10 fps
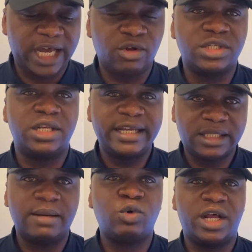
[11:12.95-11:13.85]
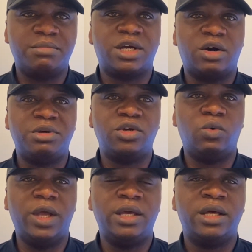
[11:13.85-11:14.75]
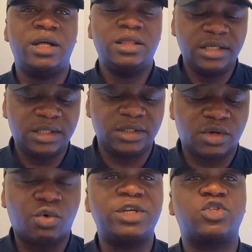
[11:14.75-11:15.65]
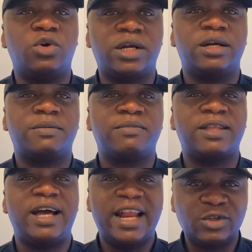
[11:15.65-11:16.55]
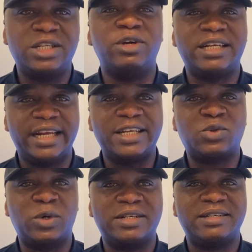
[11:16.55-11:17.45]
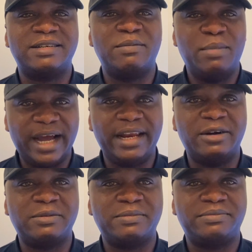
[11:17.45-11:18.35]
And until next time, when I'll be coming your way, this is Chris Og, and I'll see you at the next one. Bye now.